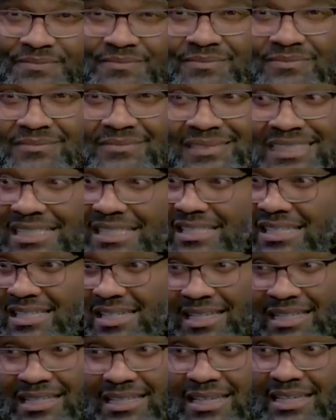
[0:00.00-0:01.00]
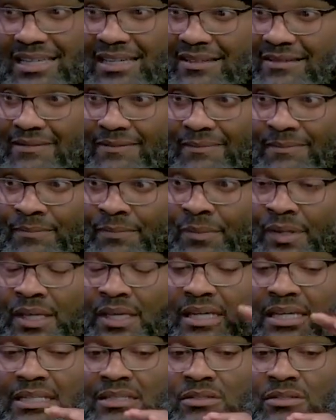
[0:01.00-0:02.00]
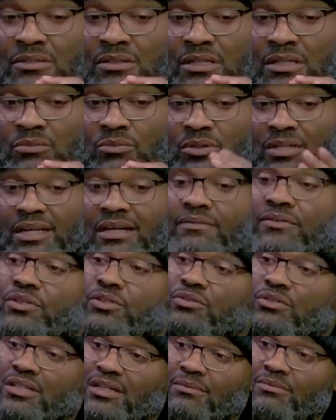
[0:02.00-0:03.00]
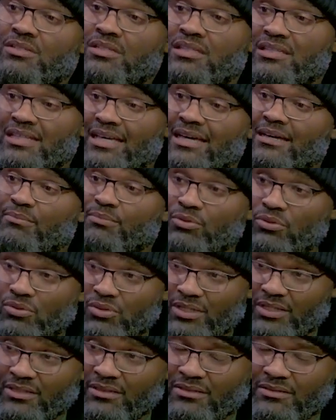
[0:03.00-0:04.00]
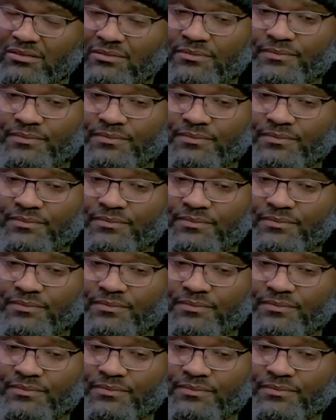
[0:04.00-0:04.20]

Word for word: this ain't it. And and whenever you come to that point